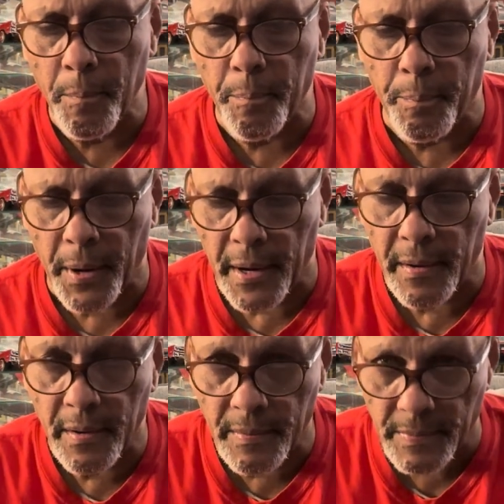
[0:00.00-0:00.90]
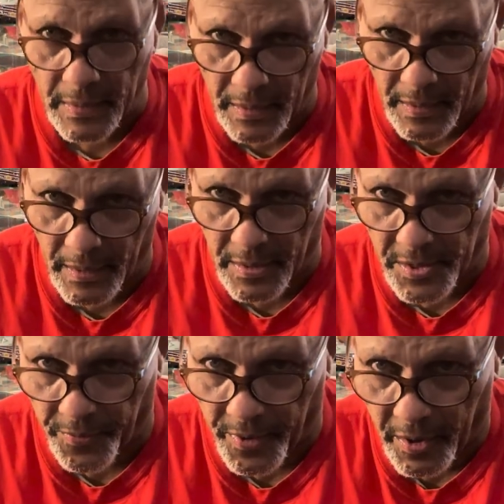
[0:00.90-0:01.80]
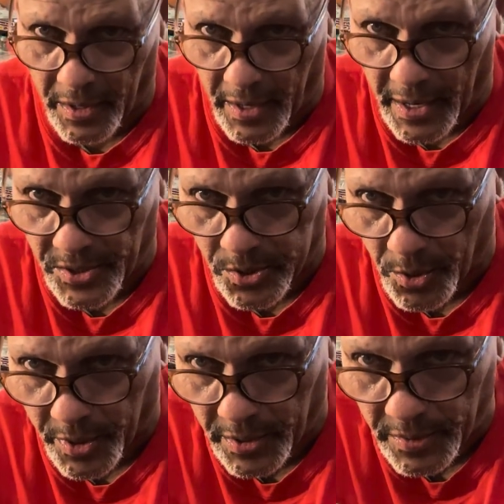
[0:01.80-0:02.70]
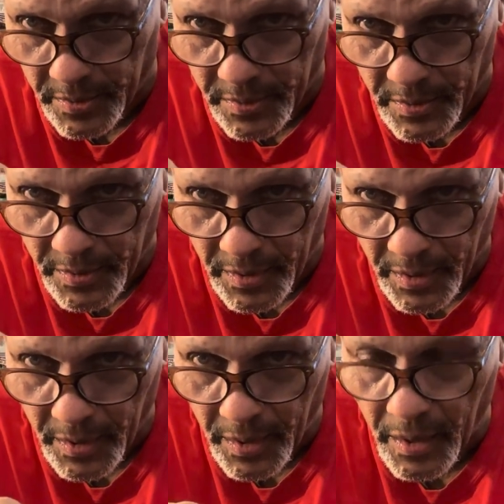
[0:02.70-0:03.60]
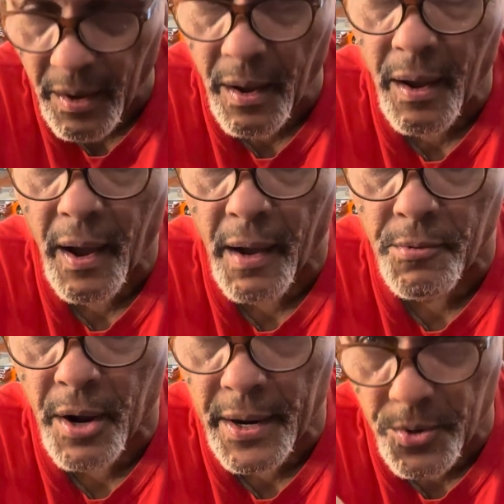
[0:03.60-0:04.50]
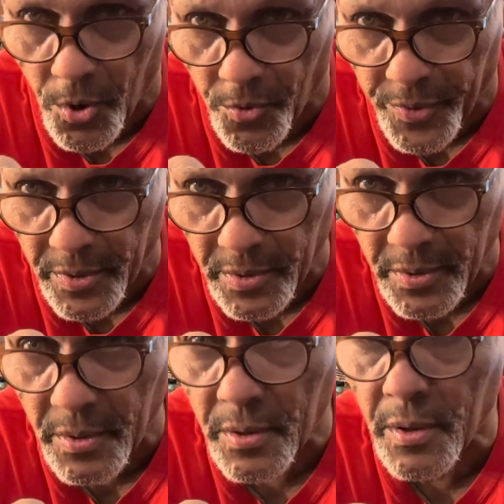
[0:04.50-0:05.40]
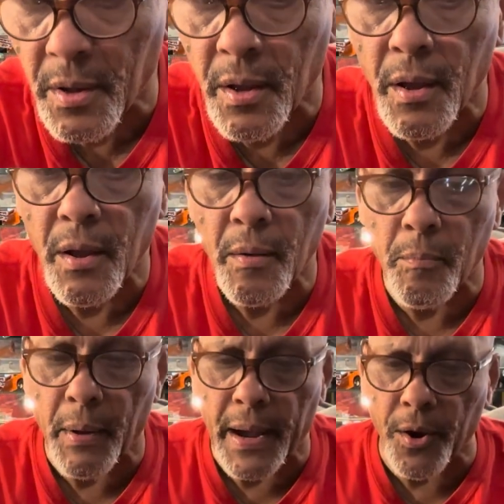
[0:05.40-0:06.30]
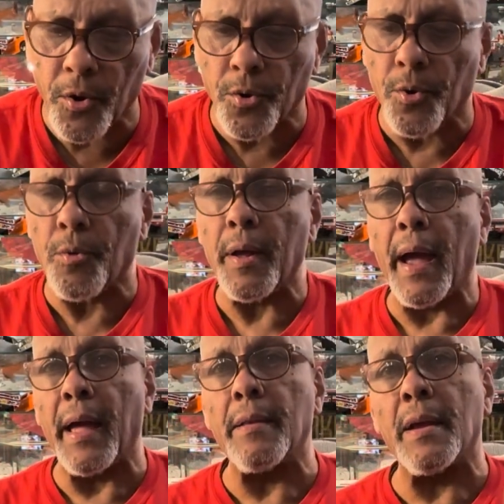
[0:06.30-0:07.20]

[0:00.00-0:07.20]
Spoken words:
But it's a very nice looking Hot Rod Nova by Ertl, and